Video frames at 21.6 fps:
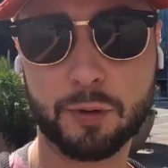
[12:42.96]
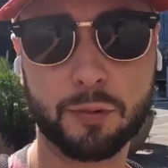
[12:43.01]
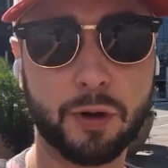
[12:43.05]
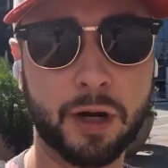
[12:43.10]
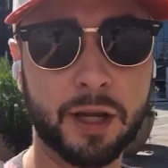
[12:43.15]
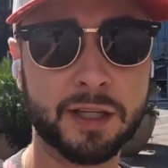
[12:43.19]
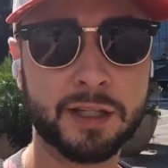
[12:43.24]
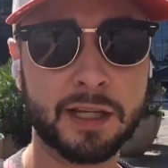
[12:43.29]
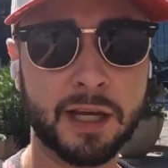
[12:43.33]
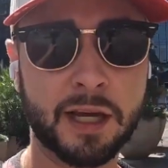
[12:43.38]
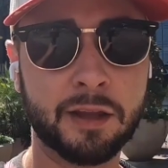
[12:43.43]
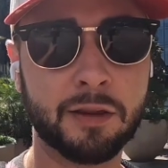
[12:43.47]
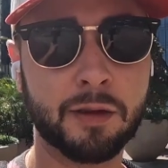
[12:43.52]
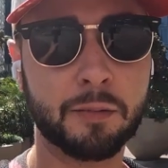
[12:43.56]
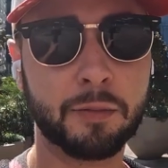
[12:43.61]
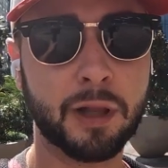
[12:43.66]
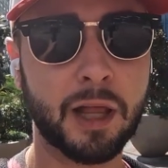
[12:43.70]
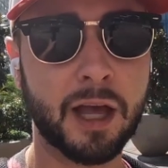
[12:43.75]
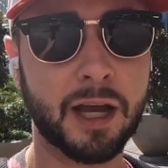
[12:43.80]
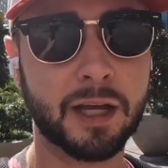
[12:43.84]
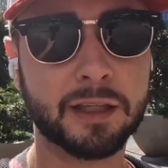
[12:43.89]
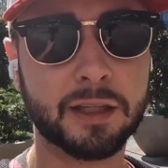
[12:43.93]
Right down the
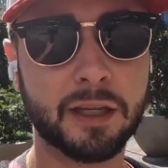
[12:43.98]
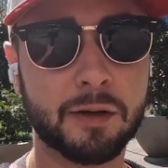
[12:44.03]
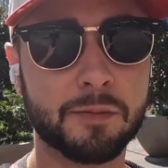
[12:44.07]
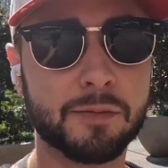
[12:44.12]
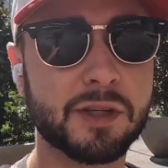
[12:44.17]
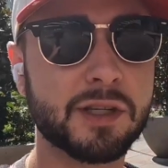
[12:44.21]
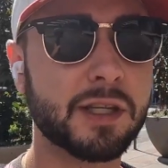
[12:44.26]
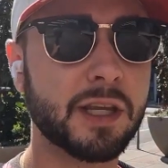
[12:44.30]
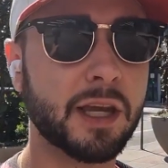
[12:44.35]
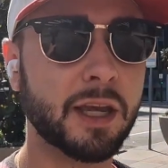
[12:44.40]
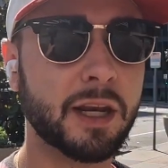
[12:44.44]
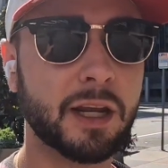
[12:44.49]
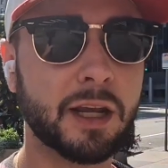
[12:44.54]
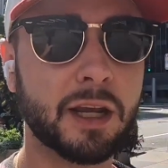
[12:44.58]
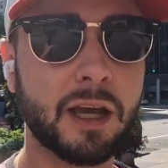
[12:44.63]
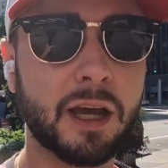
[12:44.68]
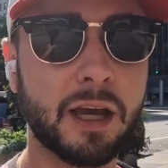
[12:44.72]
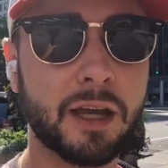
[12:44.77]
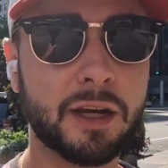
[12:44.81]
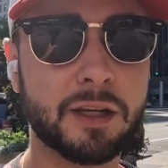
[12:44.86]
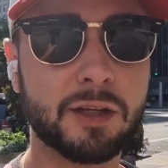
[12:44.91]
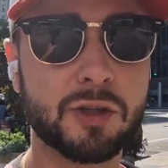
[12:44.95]
block that I'm standing
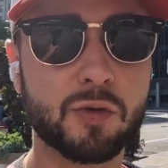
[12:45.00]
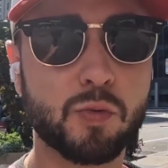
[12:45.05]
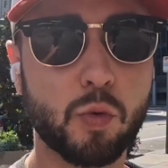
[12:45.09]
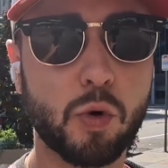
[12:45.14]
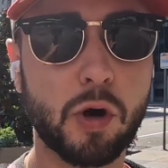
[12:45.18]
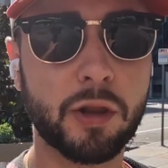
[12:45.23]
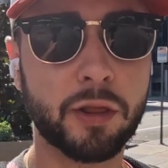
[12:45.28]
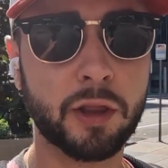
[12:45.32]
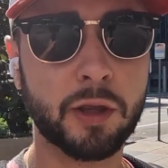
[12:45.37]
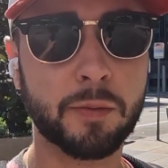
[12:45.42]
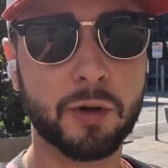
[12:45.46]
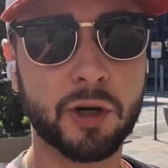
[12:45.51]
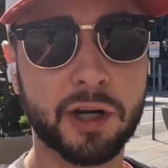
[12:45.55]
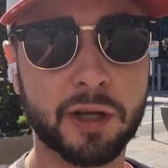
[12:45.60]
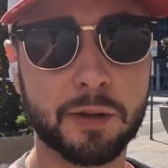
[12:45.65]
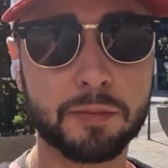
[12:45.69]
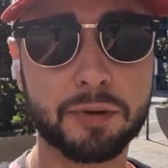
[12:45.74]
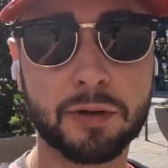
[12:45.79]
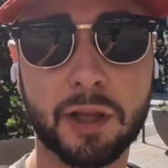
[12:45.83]
on is One Liberty